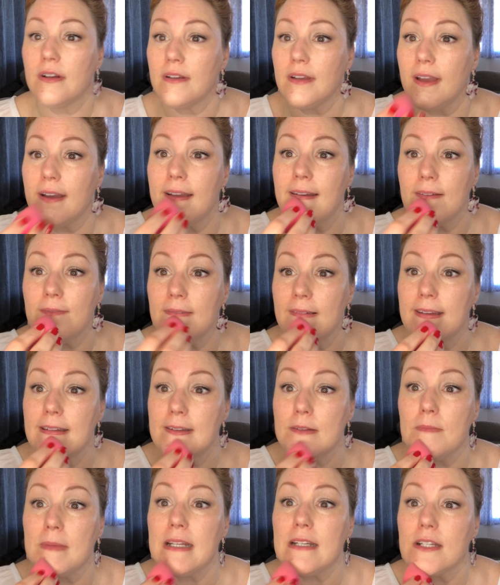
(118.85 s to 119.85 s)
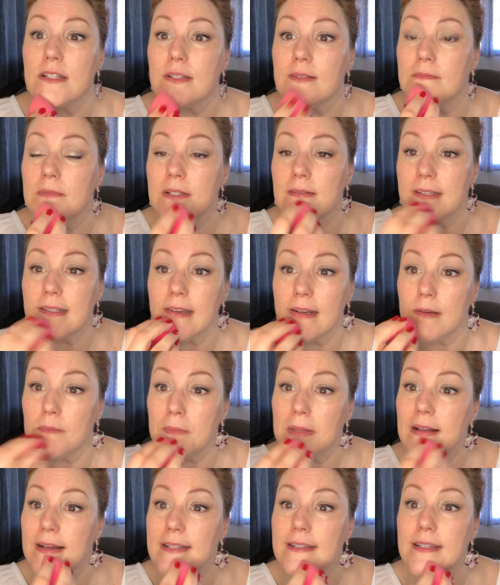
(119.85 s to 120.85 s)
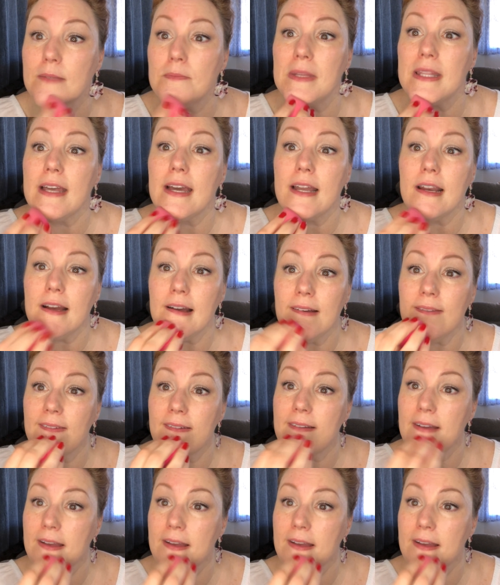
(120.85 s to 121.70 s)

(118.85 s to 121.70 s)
Oh yeah, I have way too much, so I'm just gonna blot some of that off.